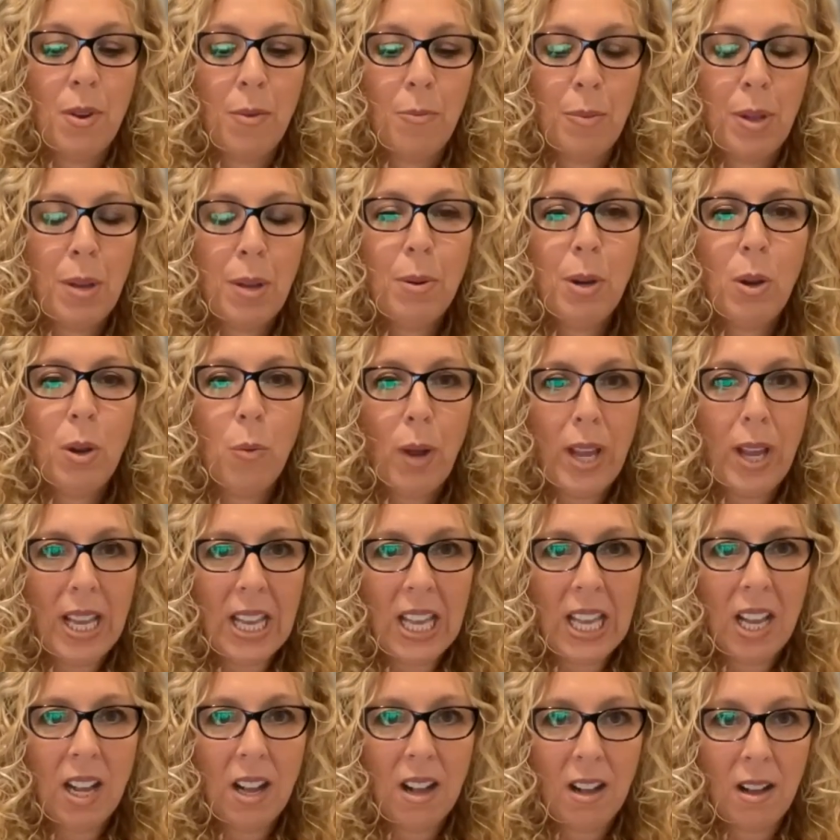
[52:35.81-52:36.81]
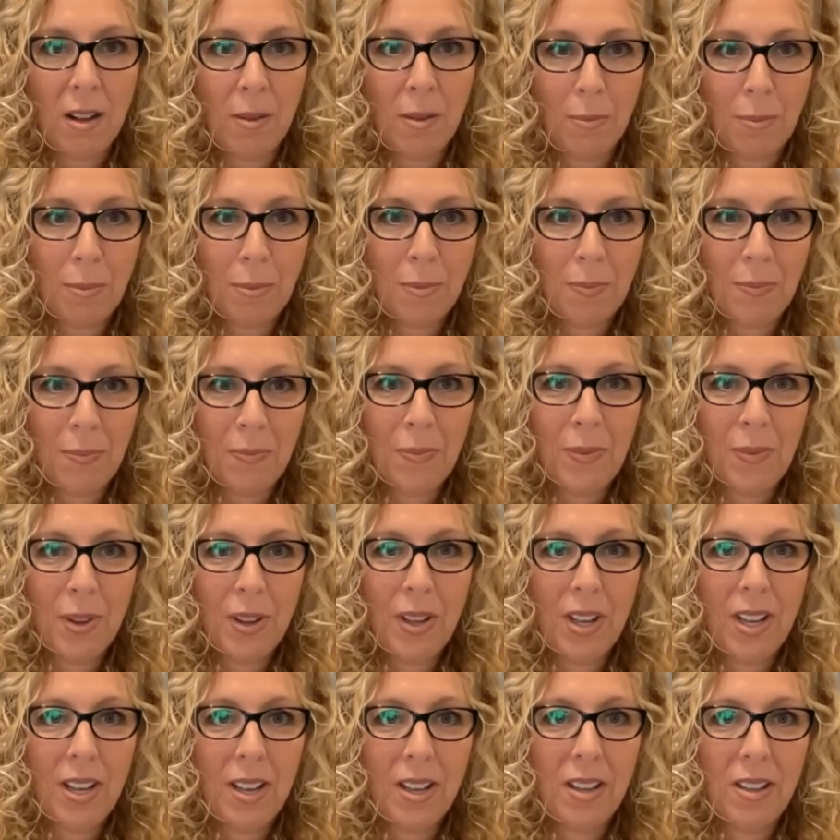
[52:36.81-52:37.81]
People are waking up.
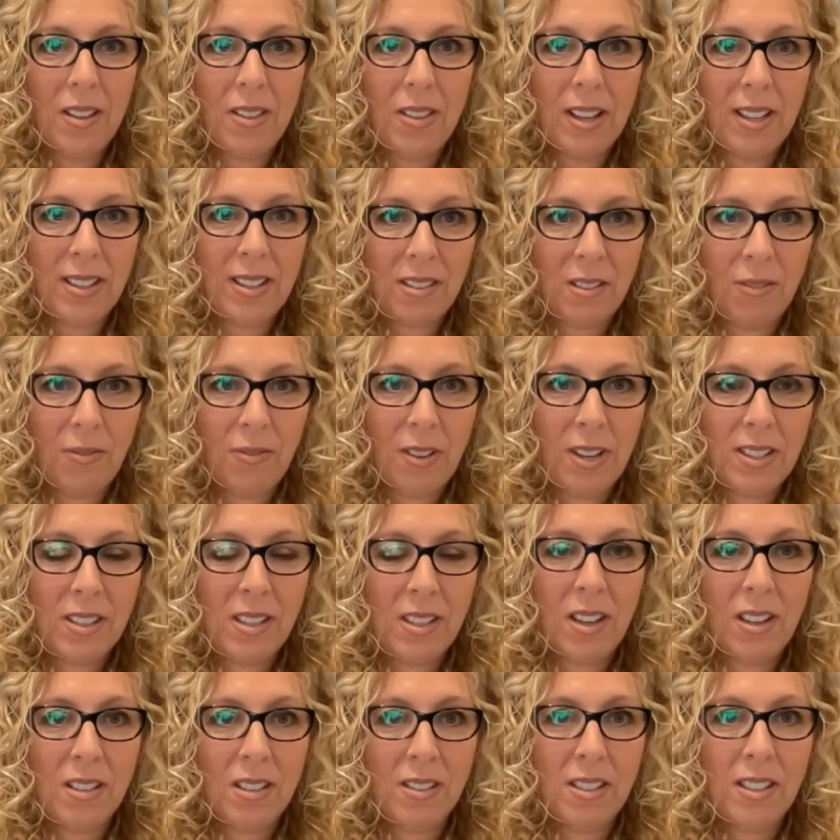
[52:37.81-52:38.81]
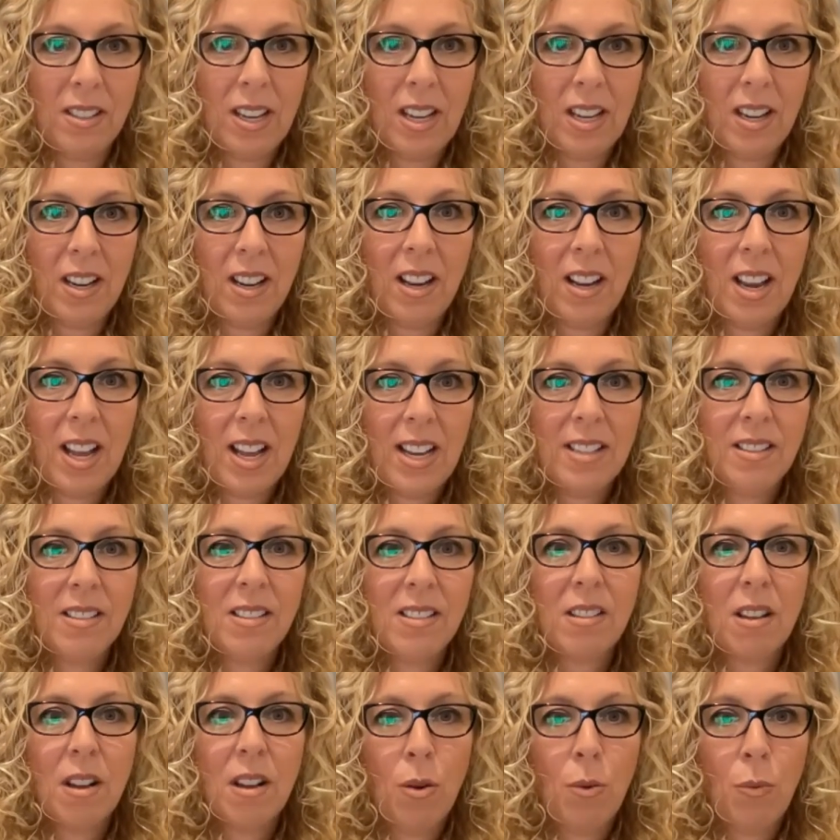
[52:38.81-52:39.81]
That's the first thing I'll say.
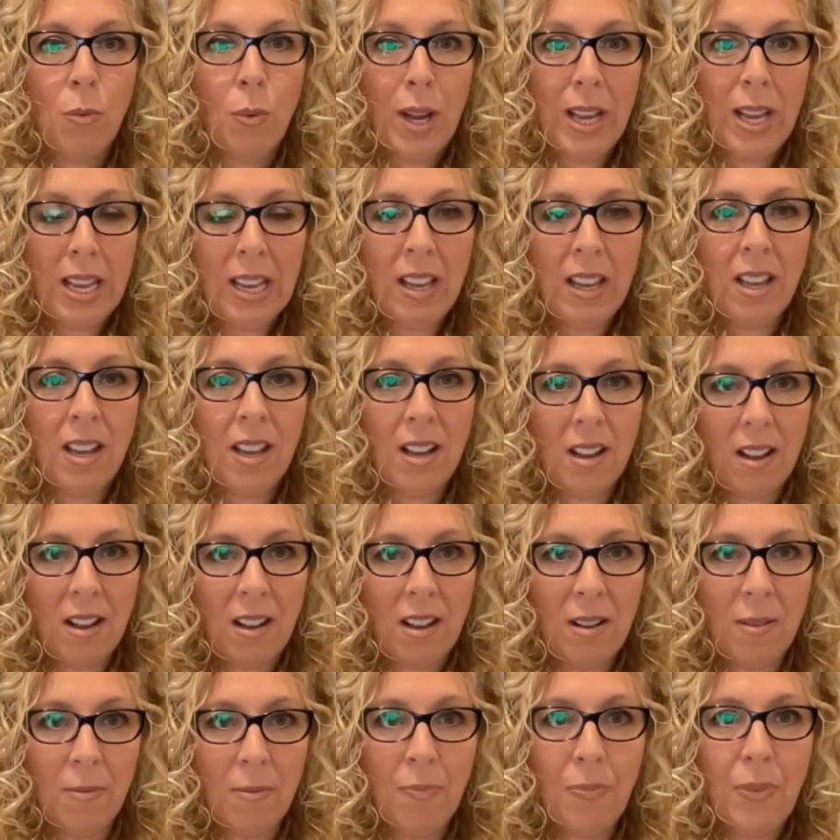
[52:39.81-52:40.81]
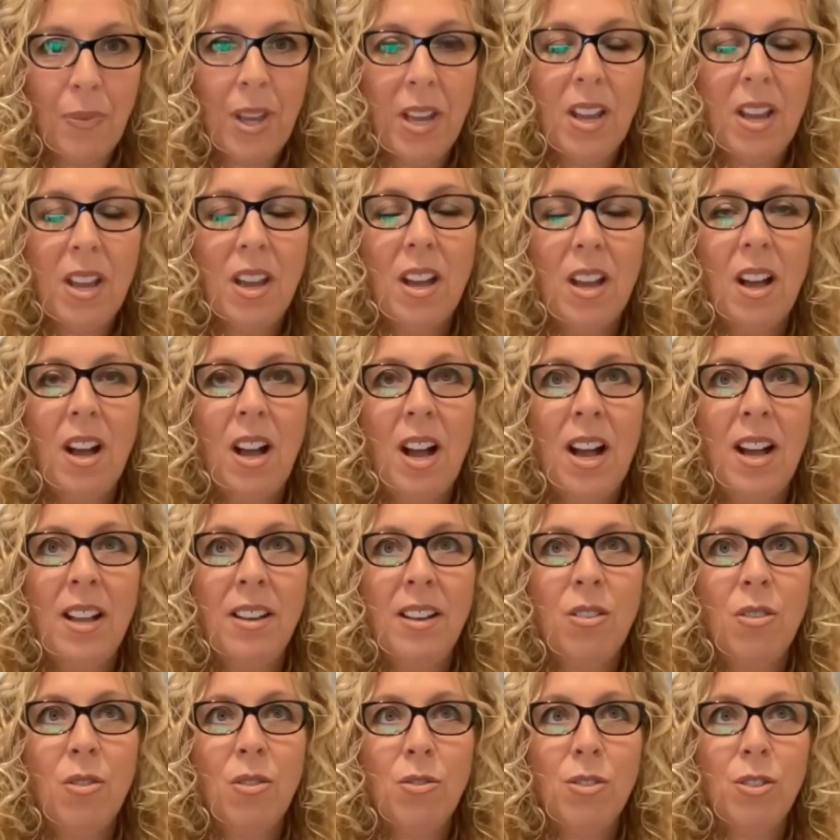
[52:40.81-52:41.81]
Clients are waking up.
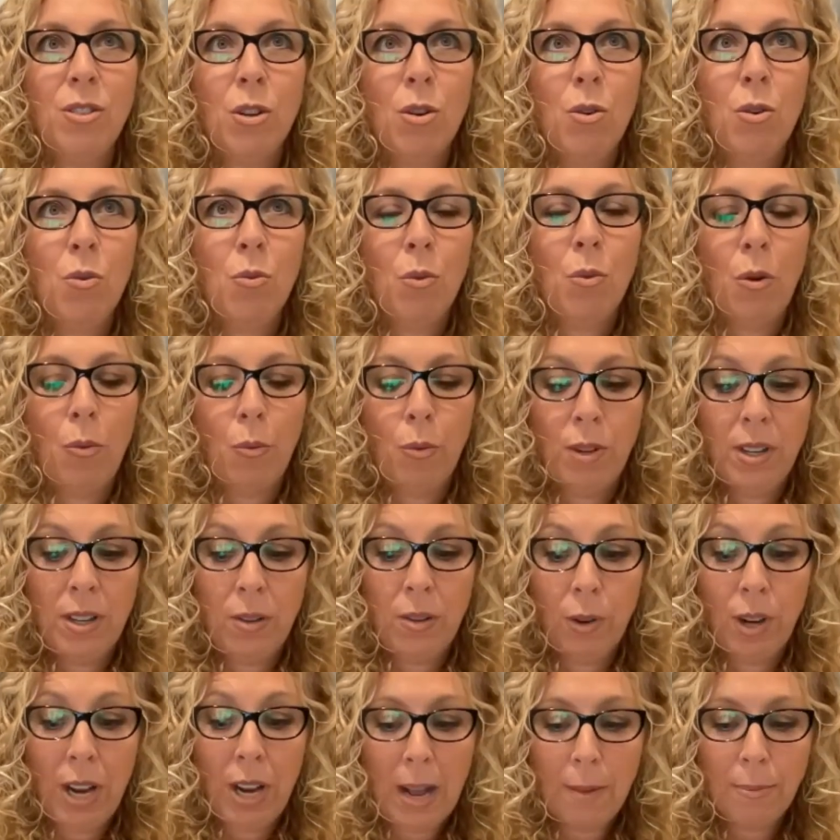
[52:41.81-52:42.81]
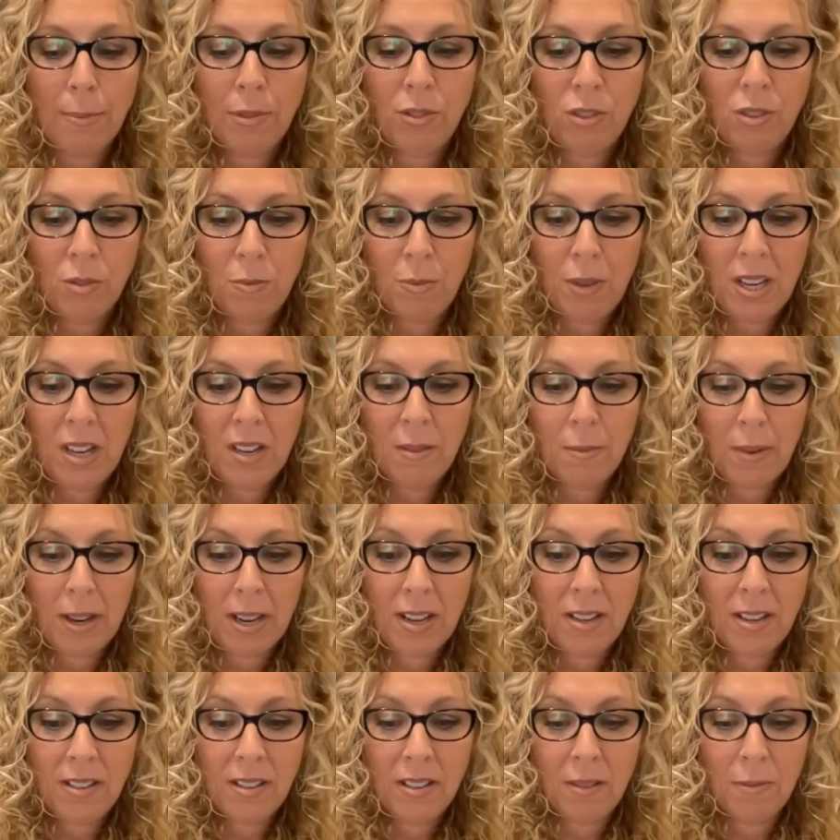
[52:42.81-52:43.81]
And so what would happen to me in
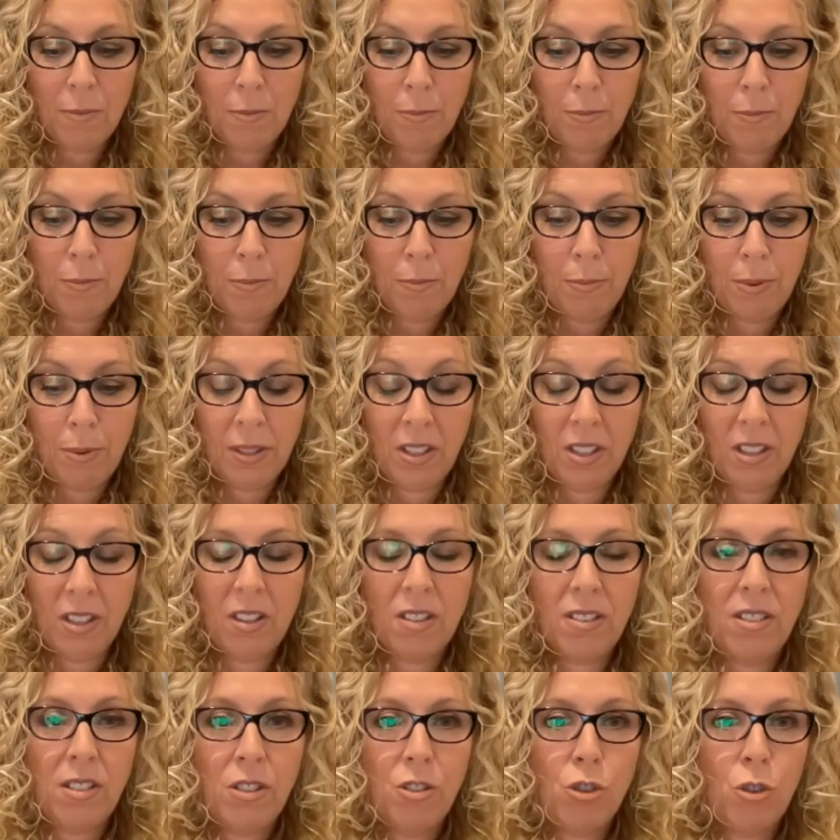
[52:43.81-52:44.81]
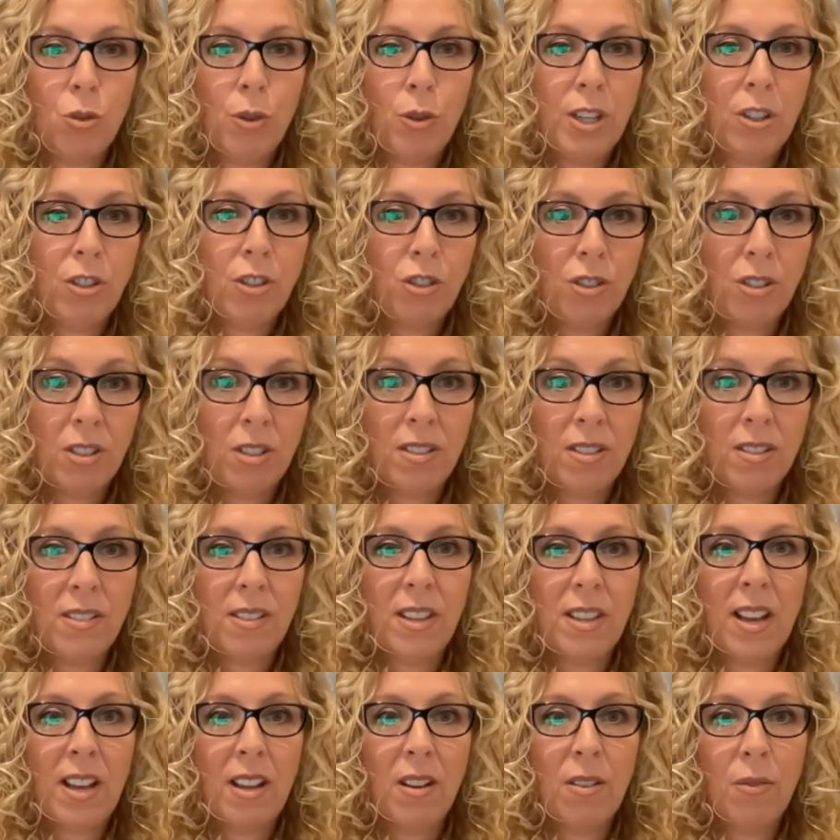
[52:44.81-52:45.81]
my particular situation is
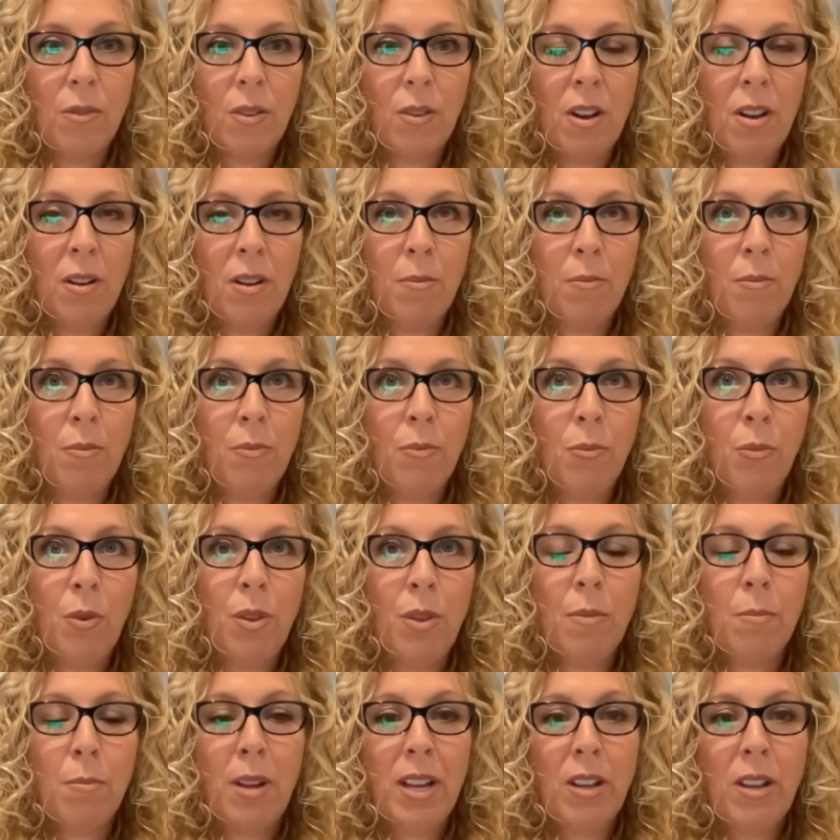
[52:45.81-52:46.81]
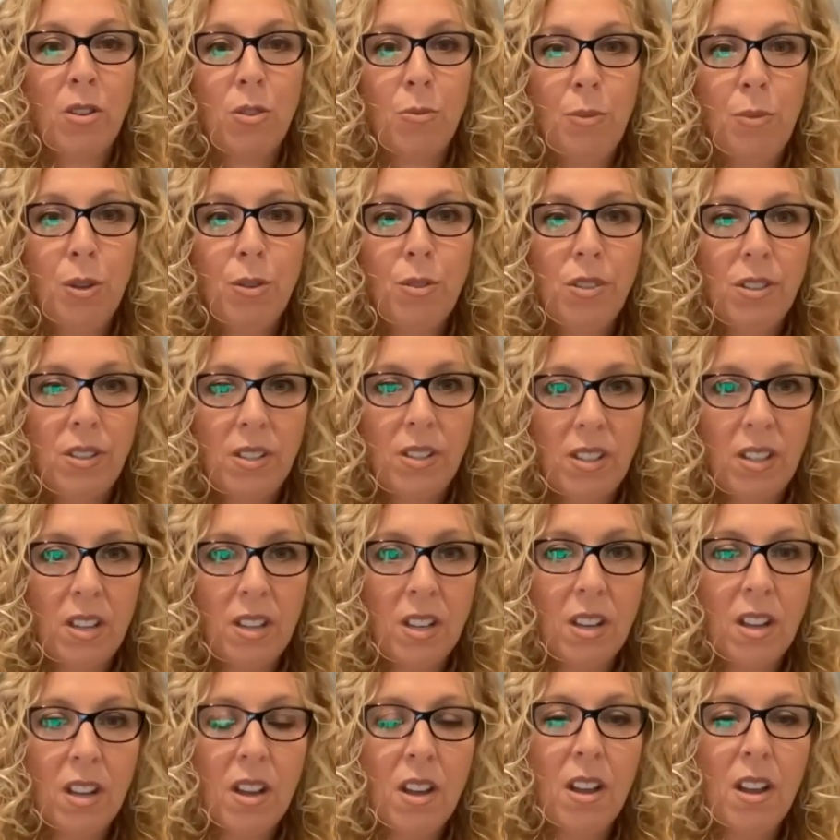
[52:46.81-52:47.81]
that within my
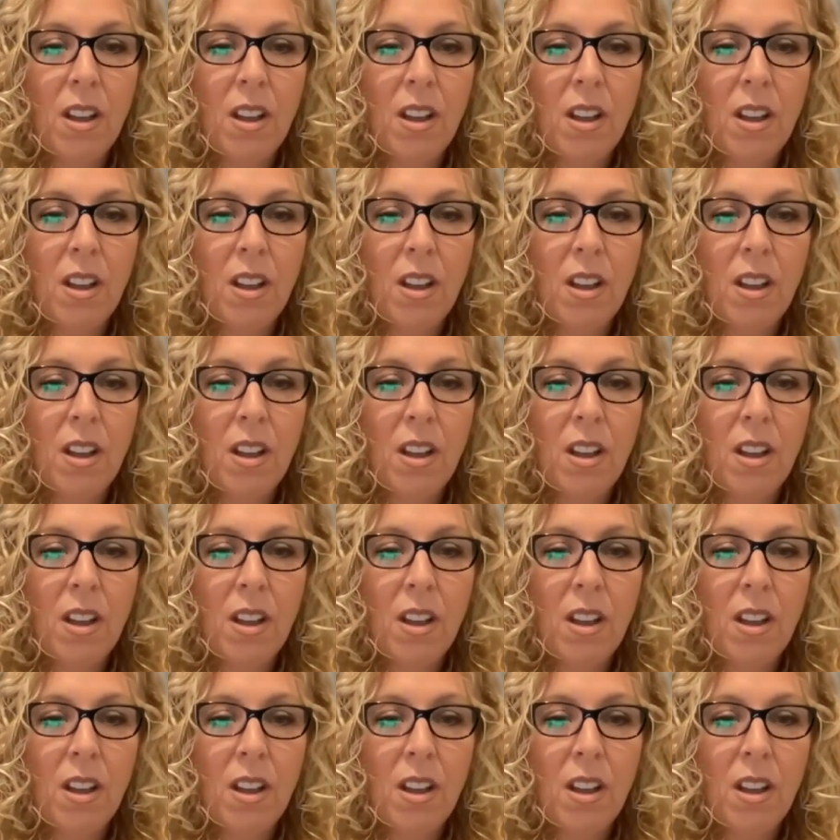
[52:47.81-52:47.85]
community,